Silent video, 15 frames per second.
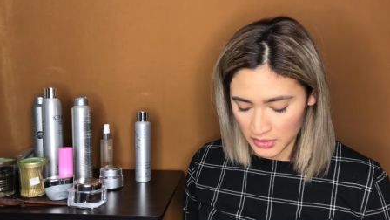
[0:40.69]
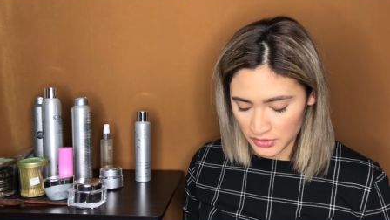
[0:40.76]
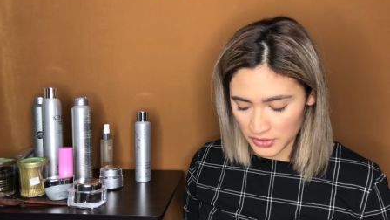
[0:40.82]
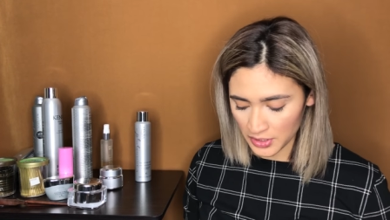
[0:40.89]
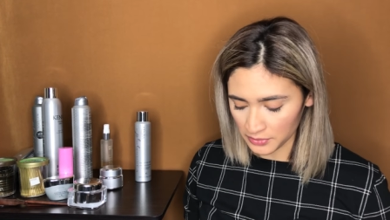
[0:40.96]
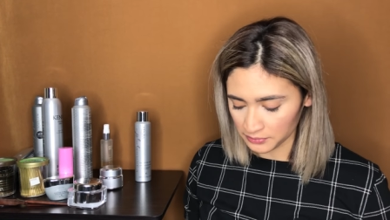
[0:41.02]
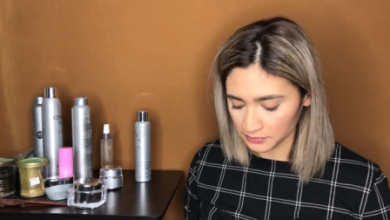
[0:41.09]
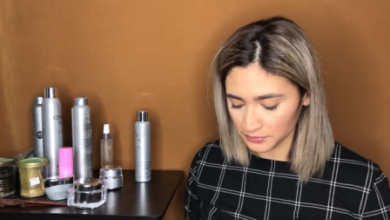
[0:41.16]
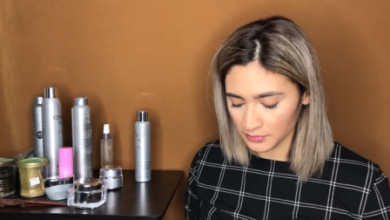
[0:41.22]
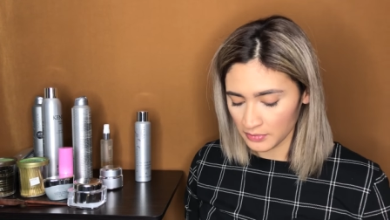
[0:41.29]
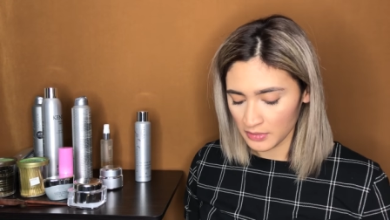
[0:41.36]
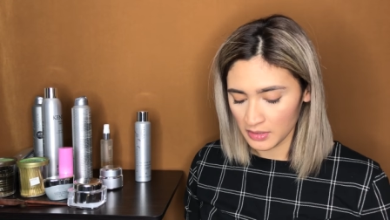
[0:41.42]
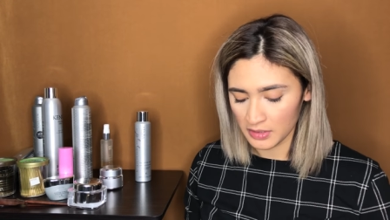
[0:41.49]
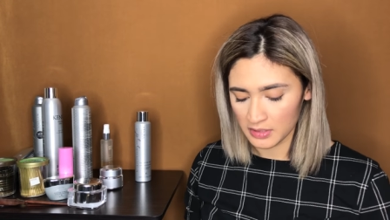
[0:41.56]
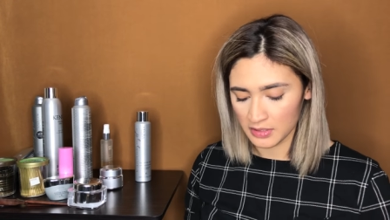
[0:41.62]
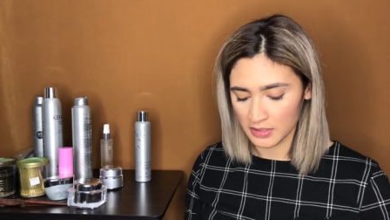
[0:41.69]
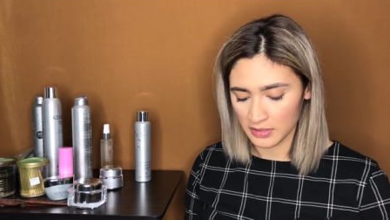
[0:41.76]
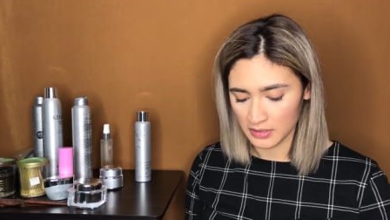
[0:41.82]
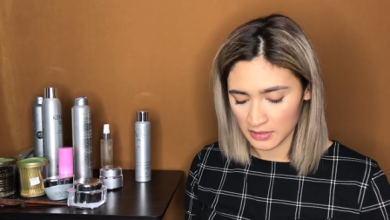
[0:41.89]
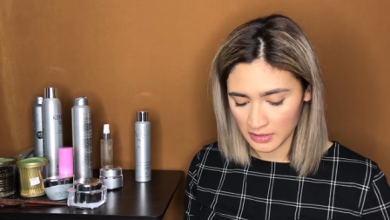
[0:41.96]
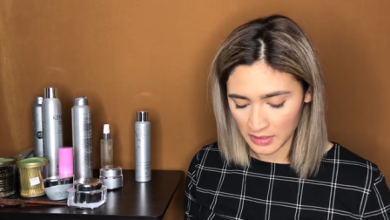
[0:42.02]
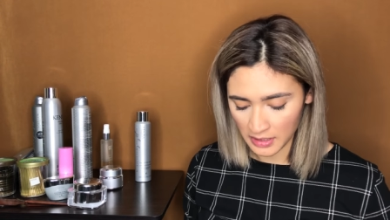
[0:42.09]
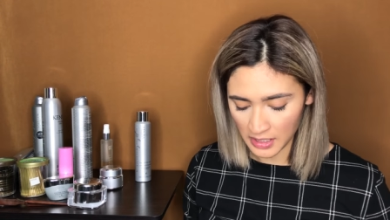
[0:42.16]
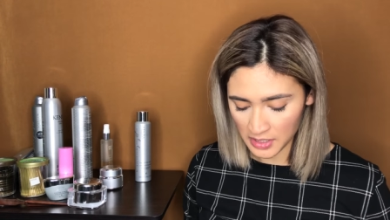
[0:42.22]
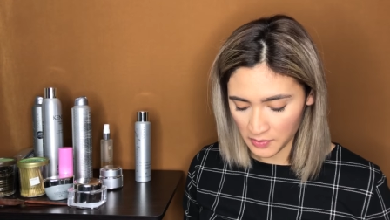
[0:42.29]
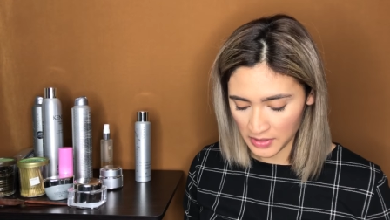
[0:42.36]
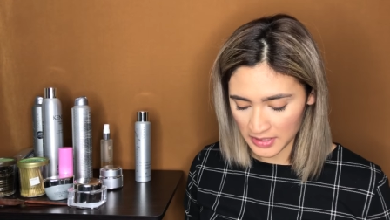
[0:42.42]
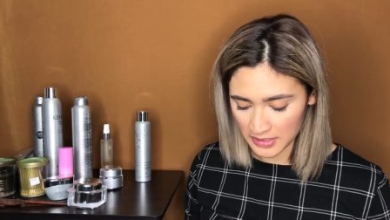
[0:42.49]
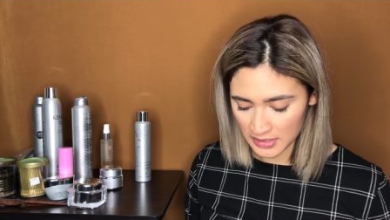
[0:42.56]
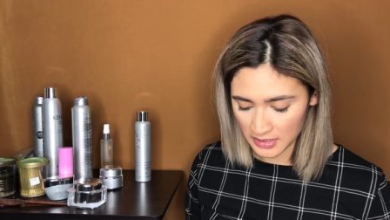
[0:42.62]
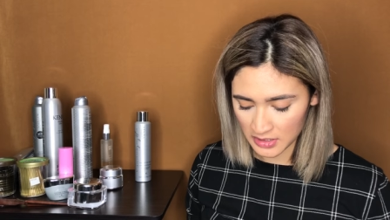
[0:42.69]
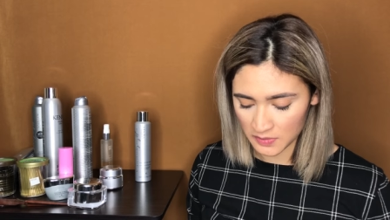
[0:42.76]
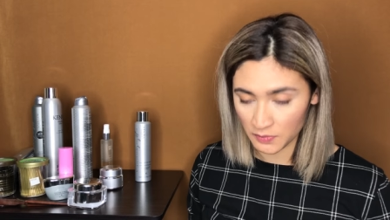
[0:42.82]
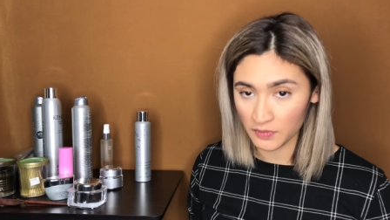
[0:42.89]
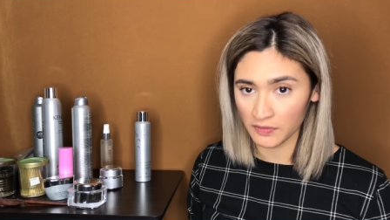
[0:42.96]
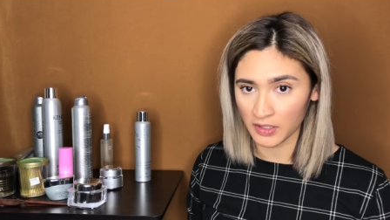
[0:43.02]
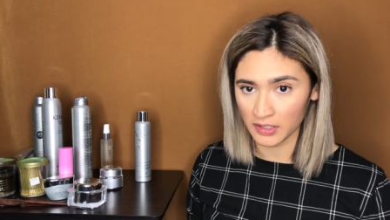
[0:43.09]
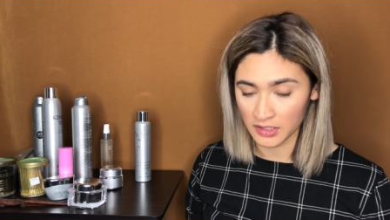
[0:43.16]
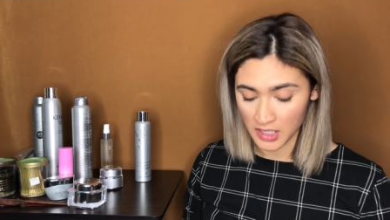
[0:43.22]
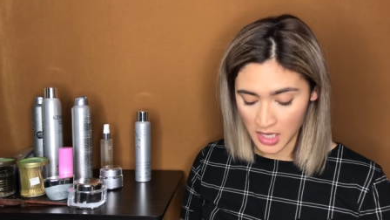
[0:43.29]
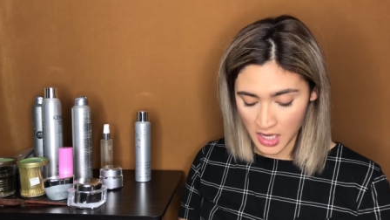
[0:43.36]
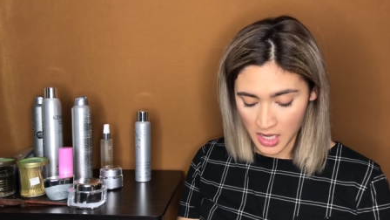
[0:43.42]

So, anyways, let's move on.